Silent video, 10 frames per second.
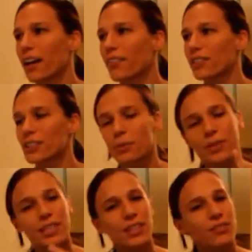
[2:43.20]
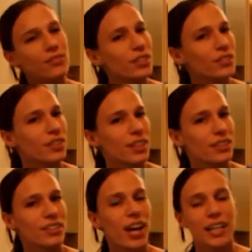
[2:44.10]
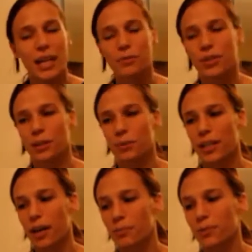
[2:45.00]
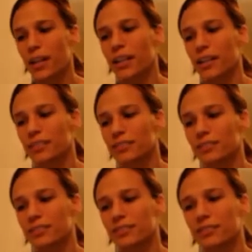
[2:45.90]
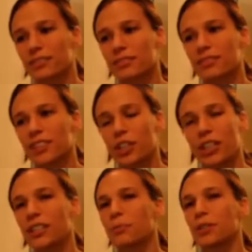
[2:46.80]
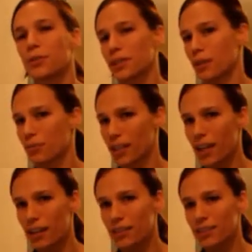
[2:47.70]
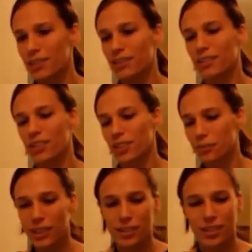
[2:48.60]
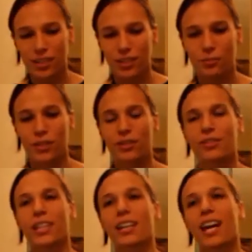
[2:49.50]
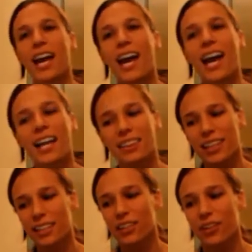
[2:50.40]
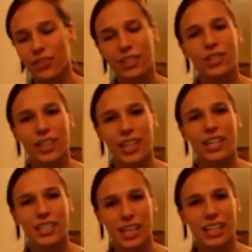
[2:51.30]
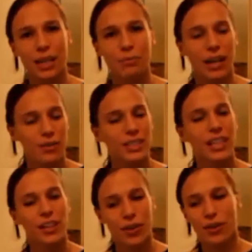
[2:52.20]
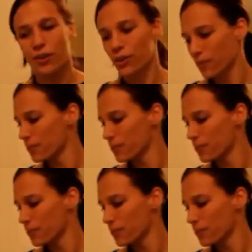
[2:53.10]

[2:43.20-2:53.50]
for some reason the thought kept creeping up, like, you need to be doing something else. There's something else that you should be doing. And then eventually it hit me. I was like, oh,